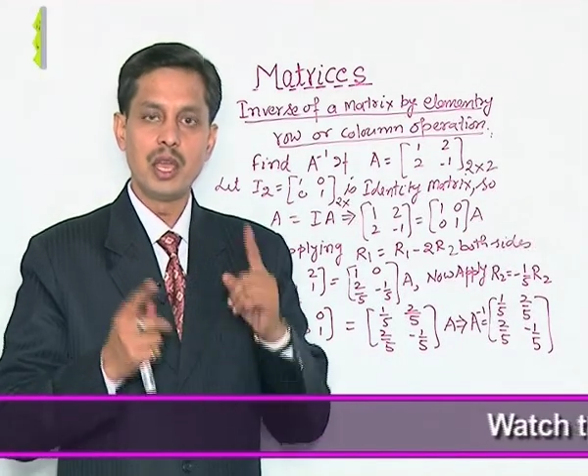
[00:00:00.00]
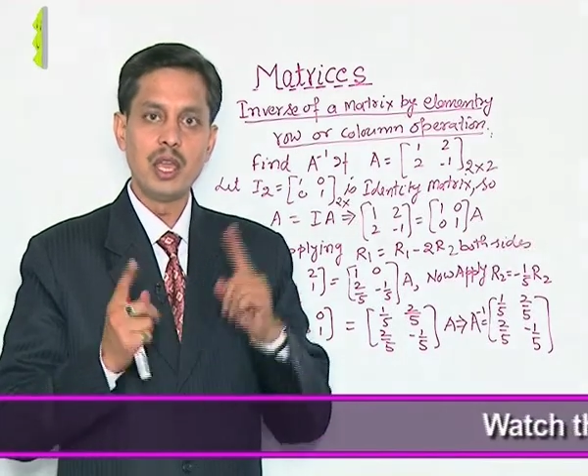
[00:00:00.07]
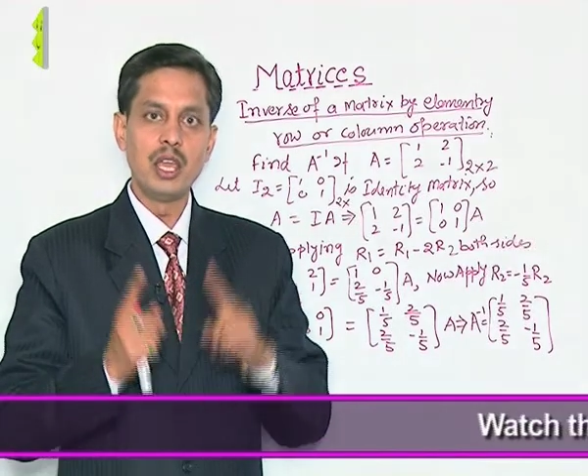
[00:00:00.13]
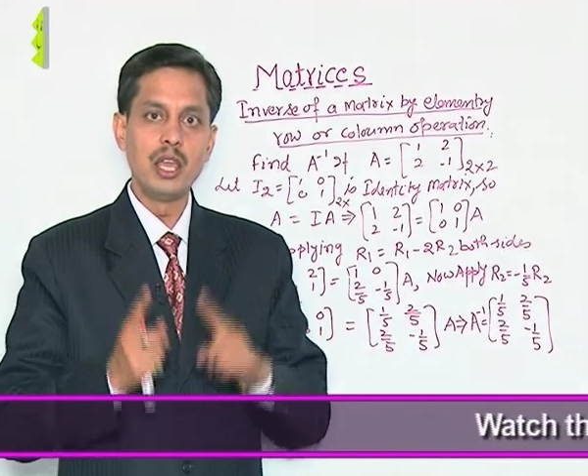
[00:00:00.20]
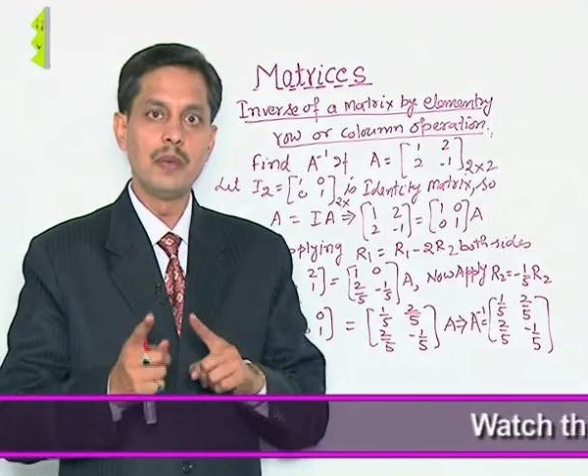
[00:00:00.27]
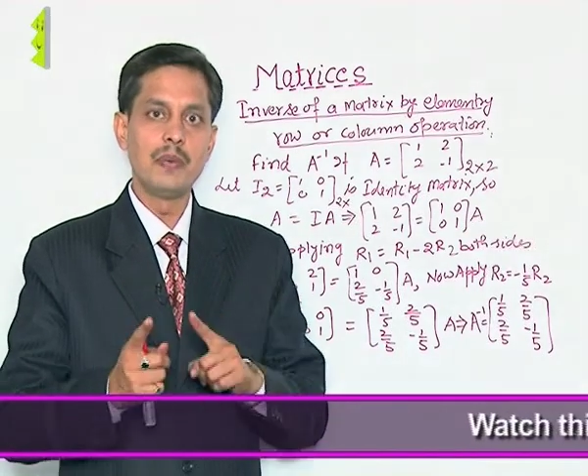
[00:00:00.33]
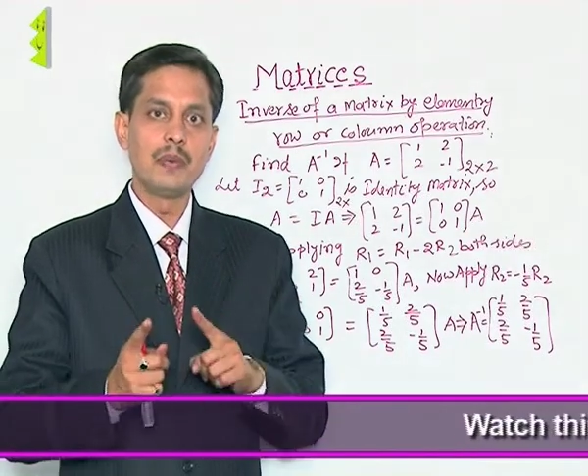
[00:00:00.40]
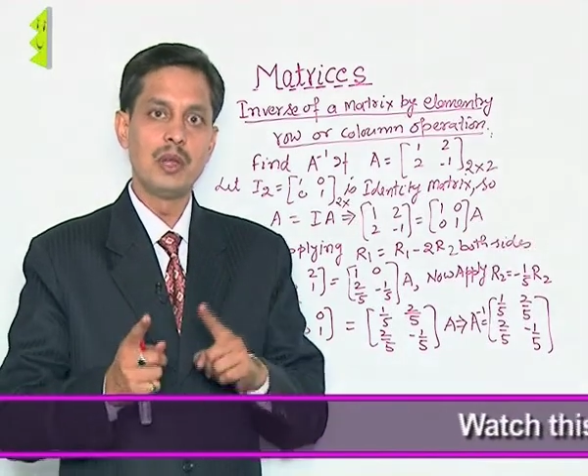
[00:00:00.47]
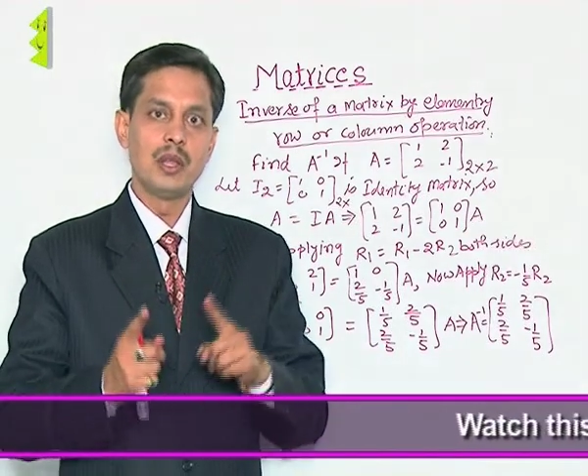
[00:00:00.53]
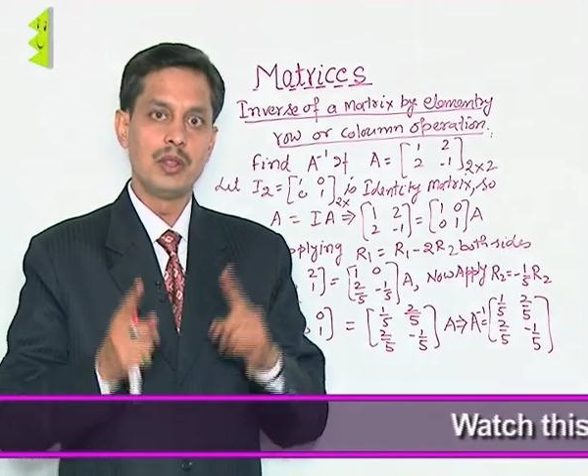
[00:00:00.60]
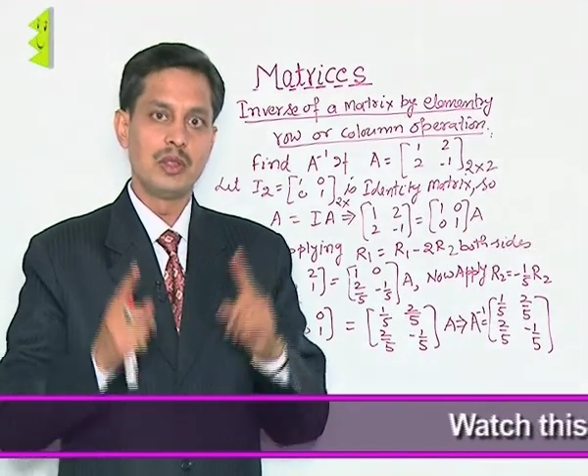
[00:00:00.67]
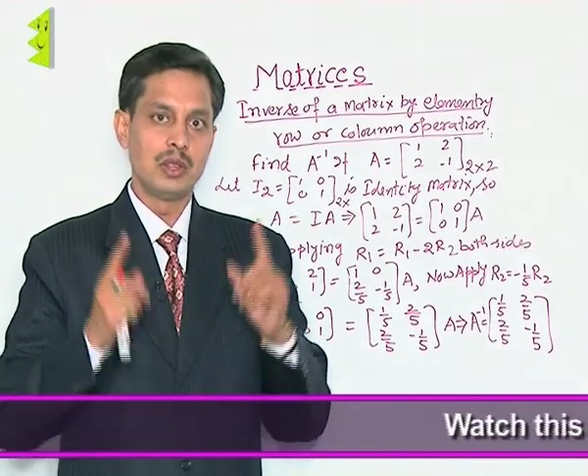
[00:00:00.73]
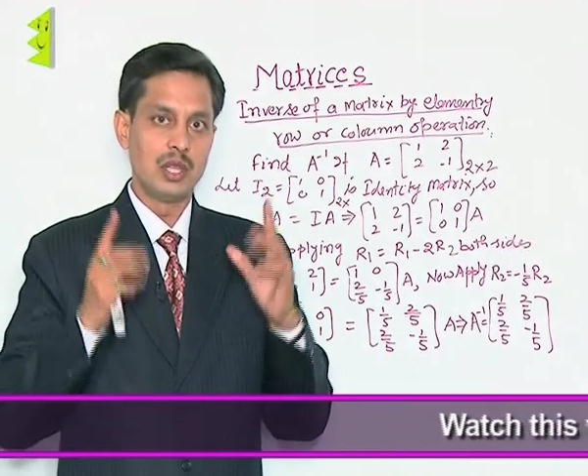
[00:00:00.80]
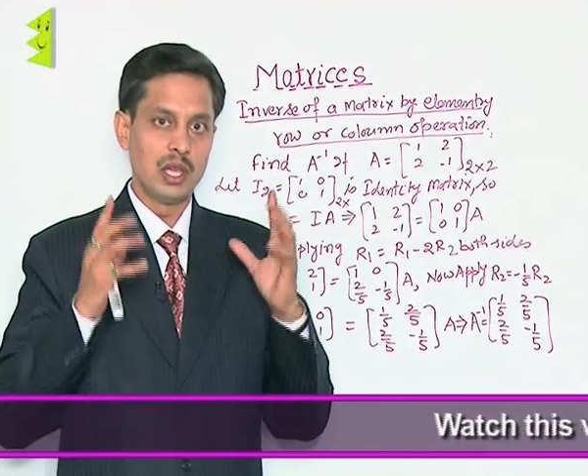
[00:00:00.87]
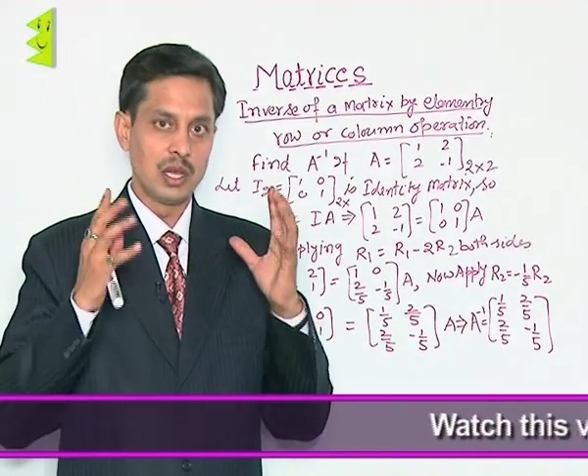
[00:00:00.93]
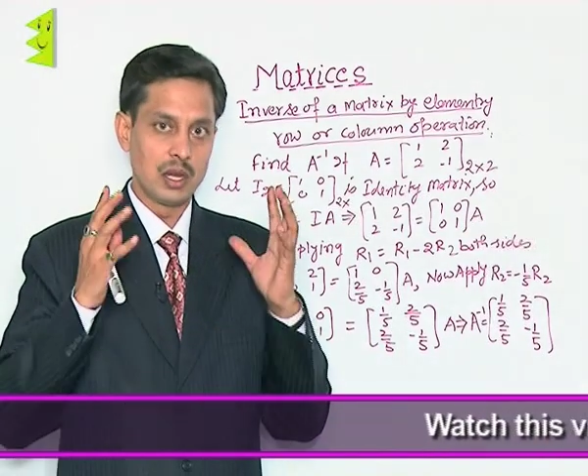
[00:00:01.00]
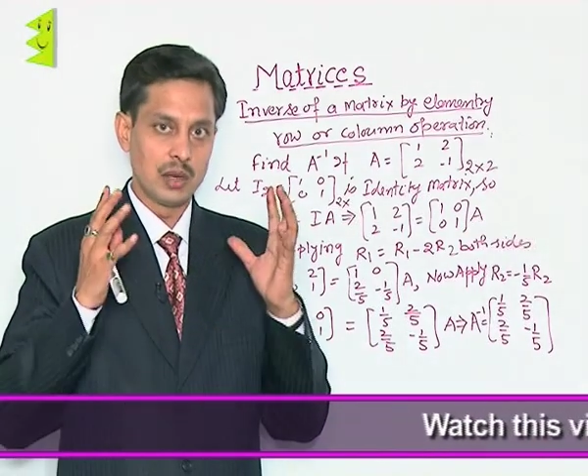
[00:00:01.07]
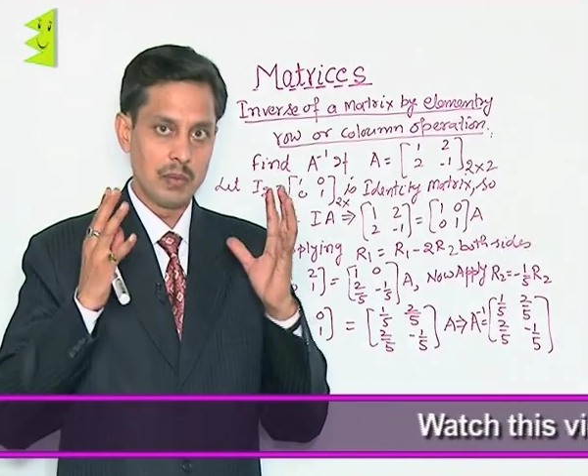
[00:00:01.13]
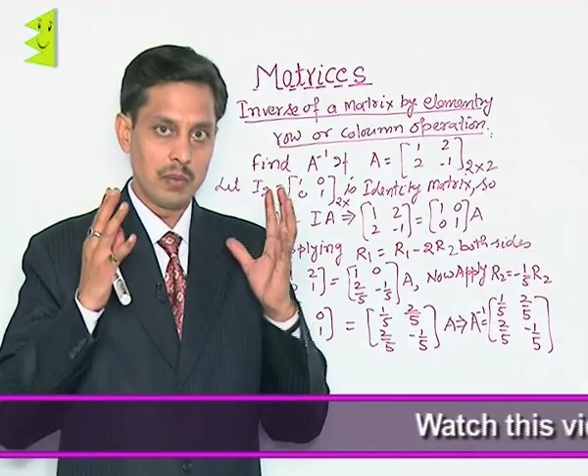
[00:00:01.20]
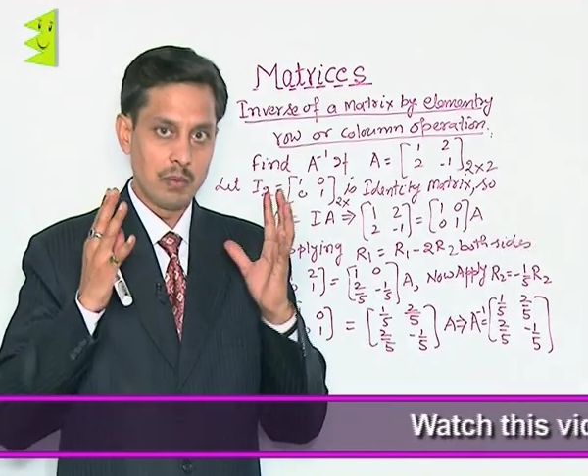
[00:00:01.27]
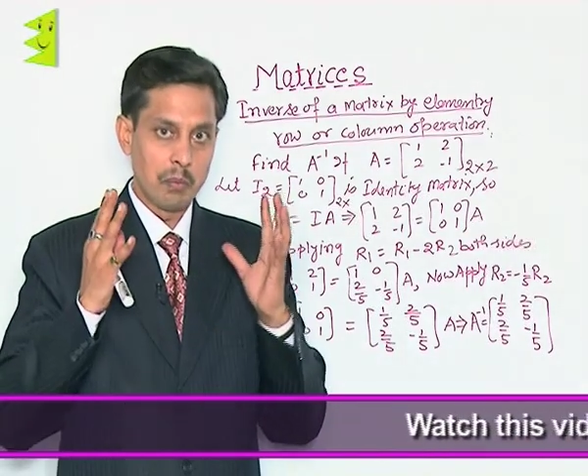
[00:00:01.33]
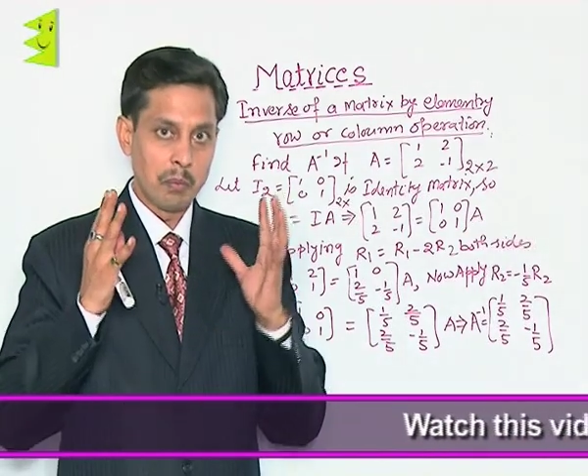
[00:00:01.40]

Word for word: if their